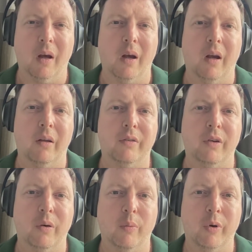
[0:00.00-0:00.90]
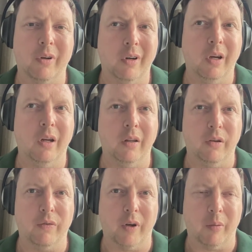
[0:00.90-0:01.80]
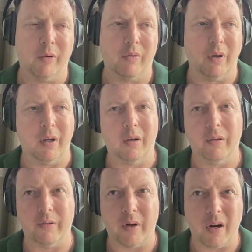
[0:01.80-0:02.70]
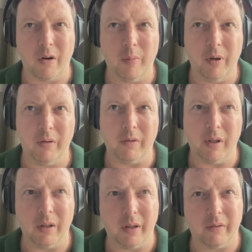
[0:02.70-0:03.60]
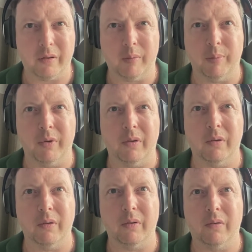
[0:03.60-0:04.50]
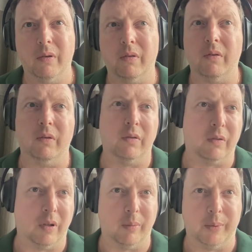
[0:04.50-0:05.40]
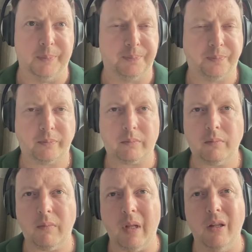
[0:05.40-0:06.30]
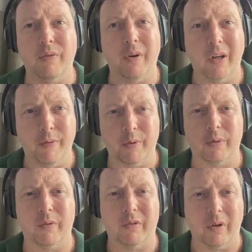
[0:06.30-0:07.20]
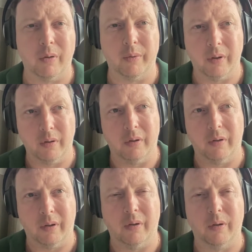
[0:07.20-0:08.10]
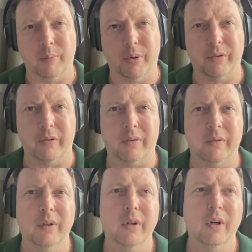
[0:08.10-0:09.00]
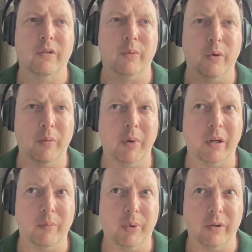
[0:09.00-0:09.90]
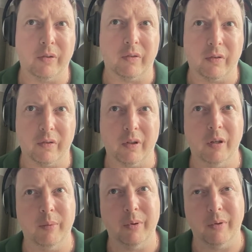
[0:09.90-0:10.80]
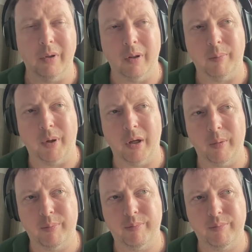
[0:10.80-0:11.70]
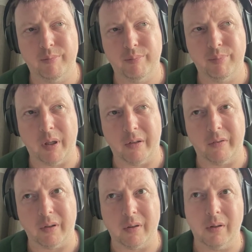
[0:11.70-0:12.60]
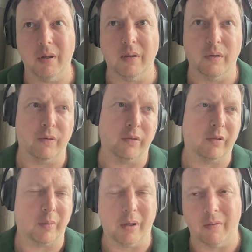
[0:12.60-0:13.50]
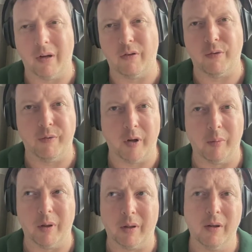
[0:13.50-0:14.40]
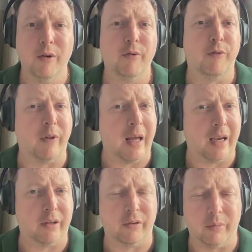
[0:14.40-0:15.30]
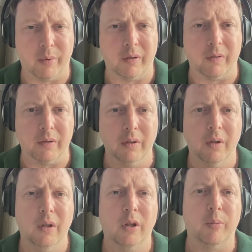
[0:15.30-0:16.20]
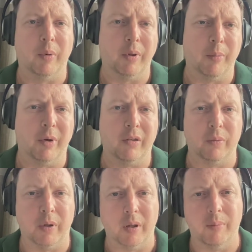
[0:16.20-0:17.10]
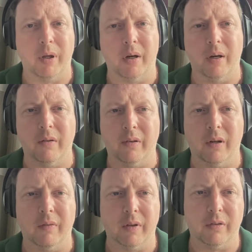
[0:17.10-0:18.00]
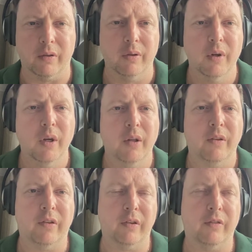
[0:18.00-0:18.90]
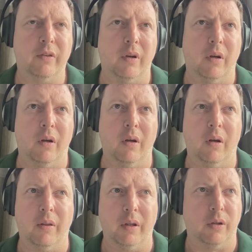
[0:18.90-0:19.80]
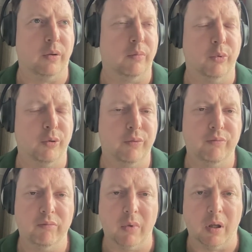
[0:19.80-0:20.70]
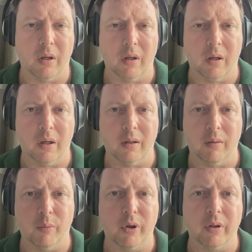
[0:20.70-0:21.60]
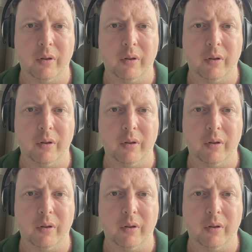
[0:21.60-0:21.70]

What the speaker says: So we're going to need these fibers. Right now, these are aramids, e-glass type of materials. It's not sustainable. It's very difficult to recycle then the entire composite. So in order to make composites sustainable, you need a bioplastic and then also some kind of natural fiber like flax or whatever is probably the best one embedded inside of it. So this is, I think, a good move. And then